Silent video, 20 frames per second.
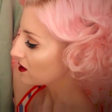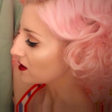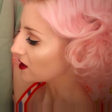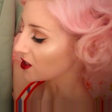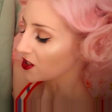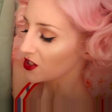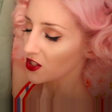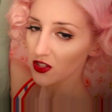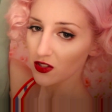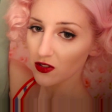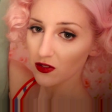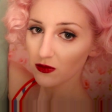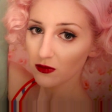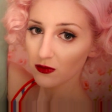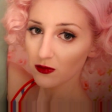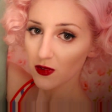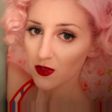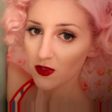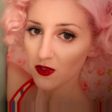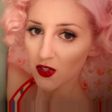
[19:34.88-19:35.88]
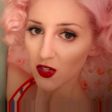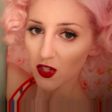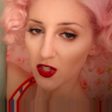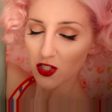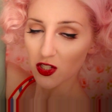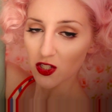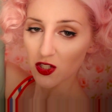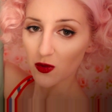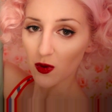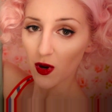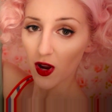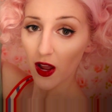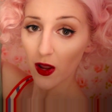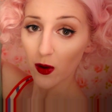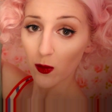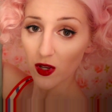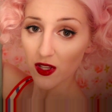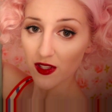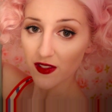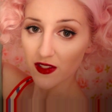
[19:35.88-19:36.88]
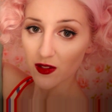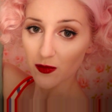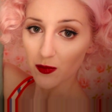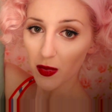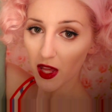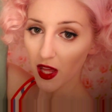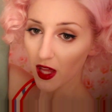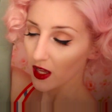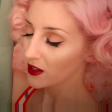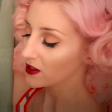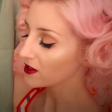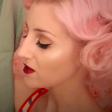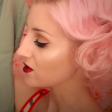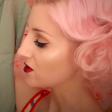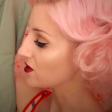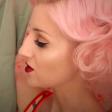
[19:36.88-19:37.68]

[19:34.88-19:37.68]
on it too, so you could do a high-waisted pants